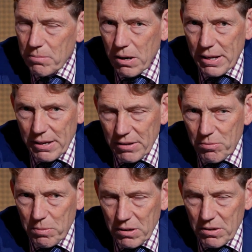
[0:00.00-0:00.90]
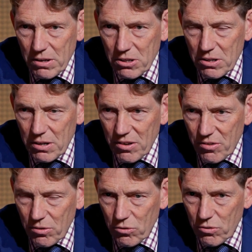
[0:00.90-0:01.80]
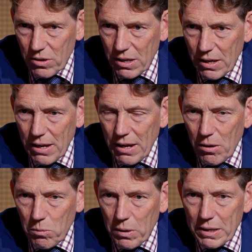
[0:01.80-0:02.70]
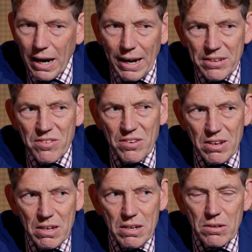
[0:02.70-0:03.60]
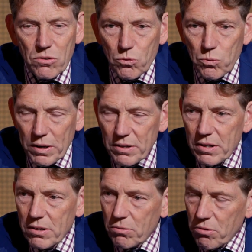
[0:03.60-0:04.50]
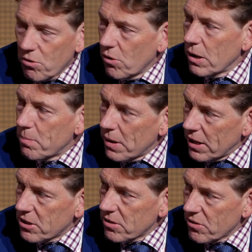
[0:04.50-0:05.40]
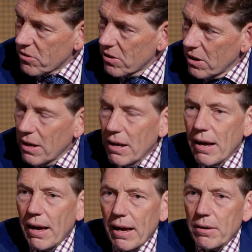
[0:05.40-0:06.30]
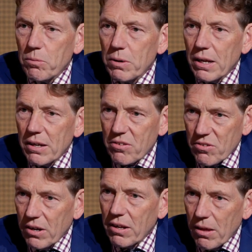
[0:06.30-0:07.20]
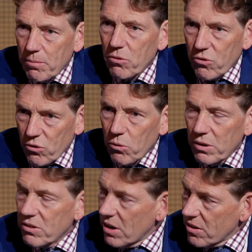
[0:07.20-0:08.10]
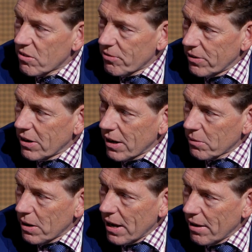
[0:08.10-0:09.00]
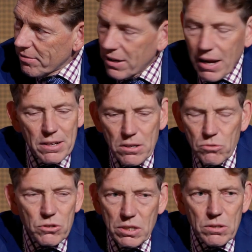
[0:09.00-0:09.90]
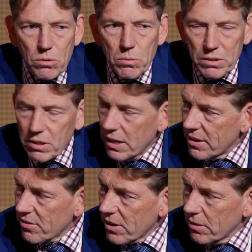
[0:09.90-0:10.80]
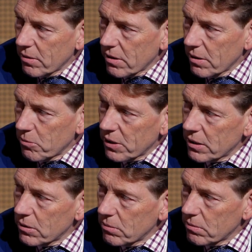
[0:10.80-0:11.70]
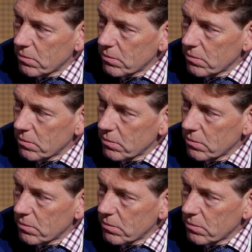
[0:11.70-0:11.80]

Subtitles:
My expectation is usually when I see 20 to 30 patients, and we study them so intensively like we have, then I usually know what the lens can bring you.